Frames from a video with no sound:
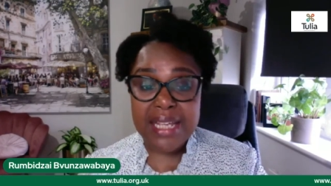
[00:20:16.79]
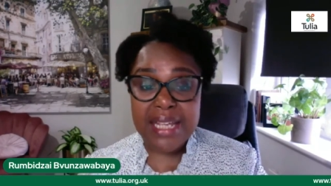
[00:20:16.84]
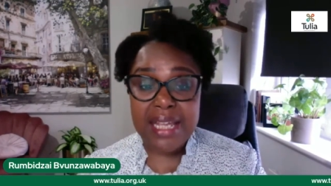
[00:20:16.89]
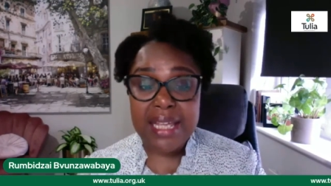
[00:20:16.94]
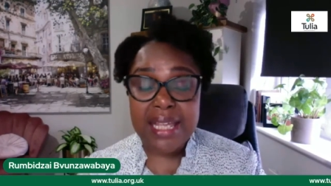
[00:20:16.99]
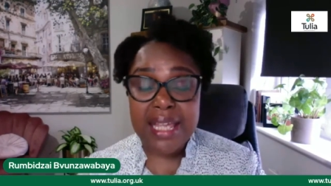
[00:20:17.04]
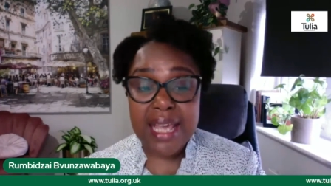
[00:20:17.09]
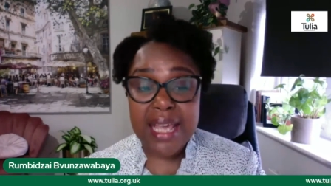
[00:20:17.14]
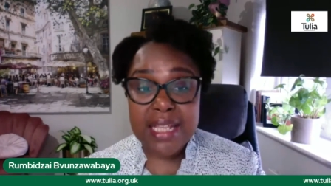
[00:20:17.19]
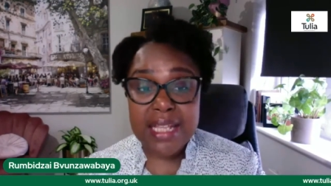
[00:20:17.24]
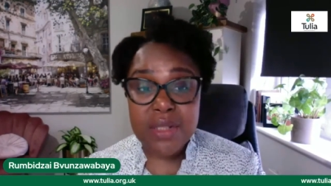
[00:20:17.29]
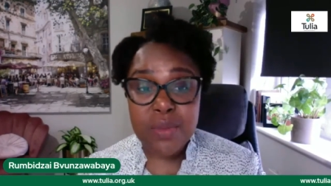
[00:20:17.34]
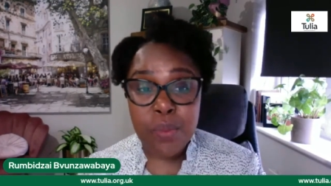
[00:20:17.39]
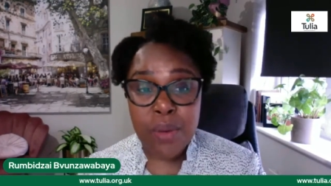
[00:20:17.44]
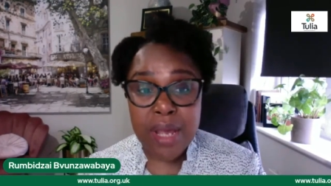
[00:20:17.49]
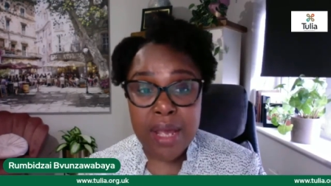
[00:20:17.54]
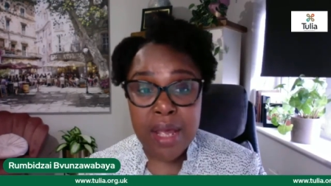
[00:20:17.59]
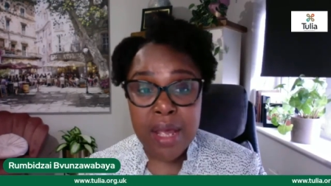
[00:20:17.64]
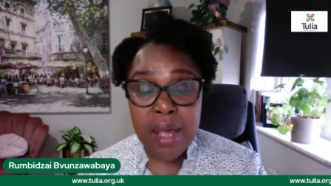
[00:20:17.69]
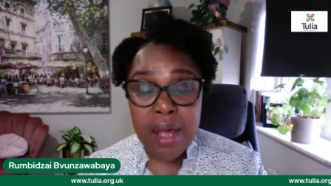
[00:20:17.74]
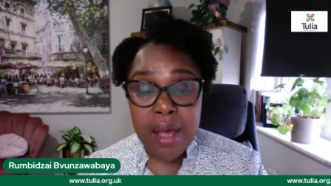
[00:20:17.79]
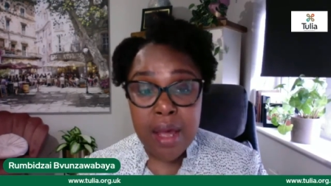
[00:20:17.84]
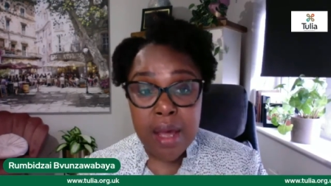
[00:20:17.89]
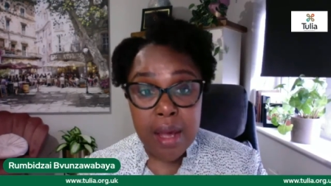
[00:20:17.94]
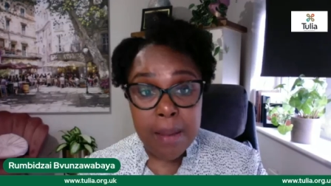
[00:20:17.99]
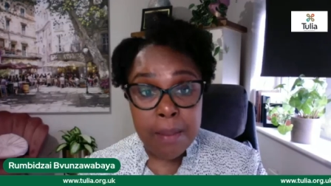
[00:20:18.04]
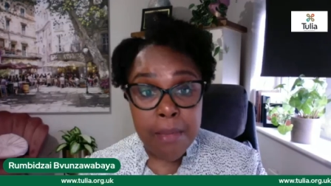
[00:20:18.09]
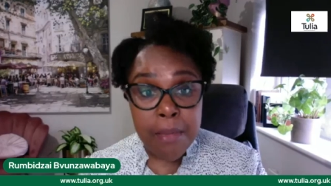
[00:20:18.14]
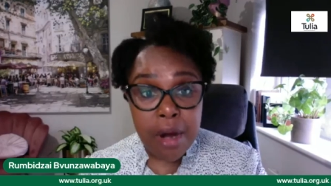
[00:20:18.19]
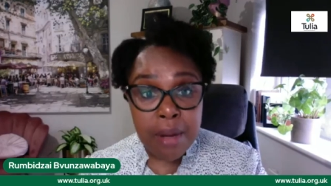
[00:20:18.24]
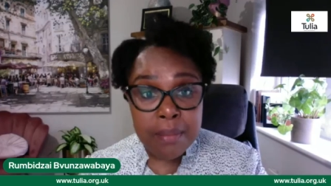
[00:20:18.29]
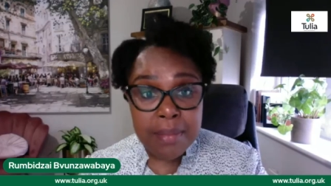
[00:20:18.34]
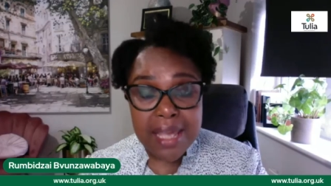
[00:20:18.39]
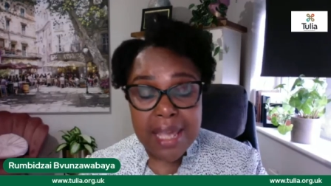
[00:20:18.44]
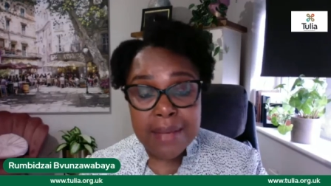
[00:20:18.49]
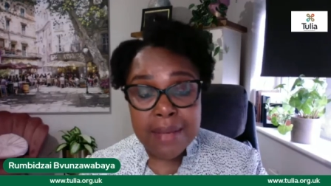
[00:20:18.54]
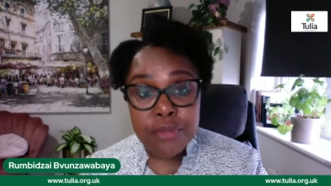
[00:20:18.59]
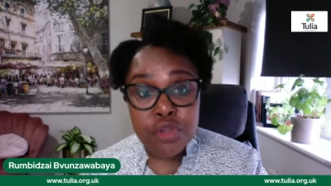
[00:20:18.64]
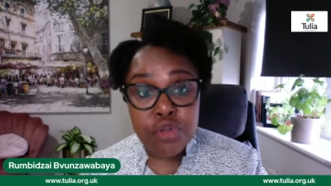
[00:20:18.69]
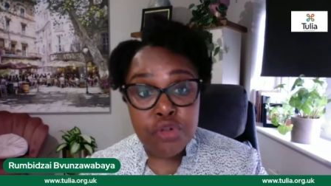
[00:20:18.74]
a case where mom
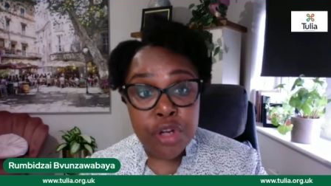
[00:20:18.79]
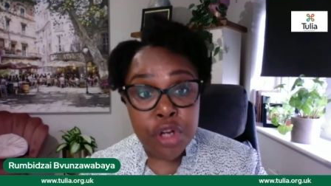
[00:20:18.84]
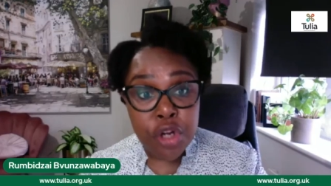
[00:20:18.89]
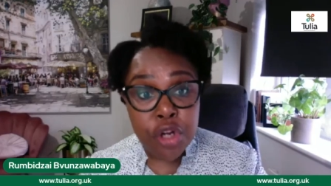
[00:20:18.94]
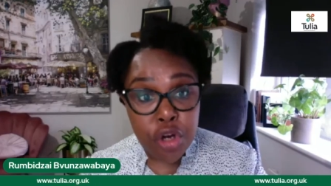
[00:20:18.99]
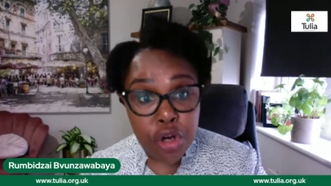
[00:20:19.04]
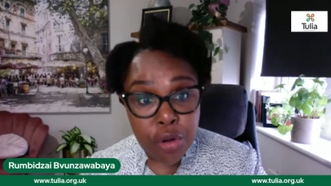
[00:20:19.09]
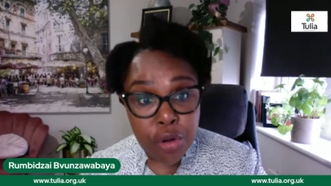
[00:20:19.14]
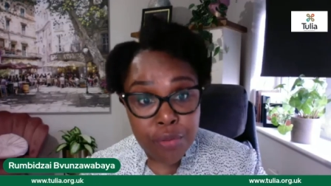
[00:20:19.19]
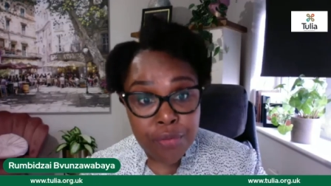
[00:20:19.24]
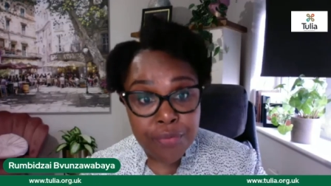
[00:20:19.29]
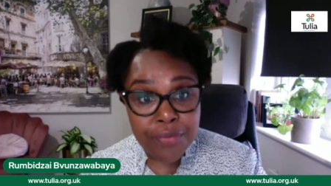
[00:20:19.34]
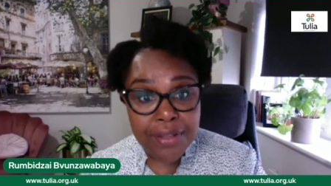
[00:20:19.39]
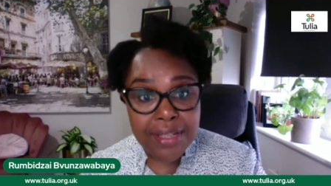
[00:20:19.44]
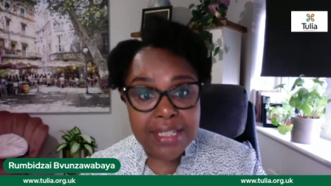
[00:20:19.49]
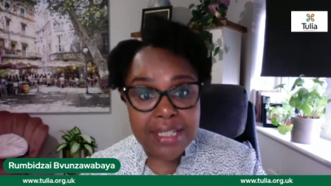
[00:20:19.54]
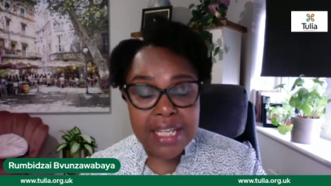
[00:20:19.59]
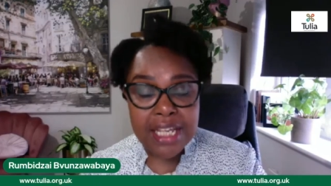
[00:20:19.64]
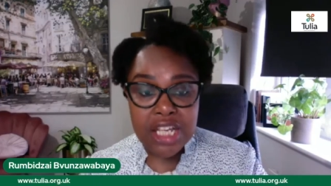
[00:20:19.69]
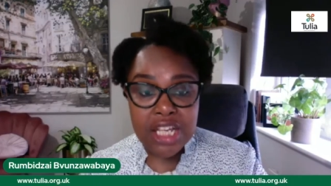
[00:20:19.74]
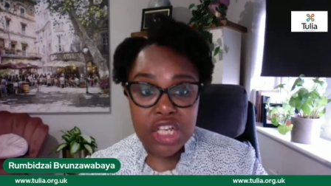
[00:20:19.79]
came during COVID.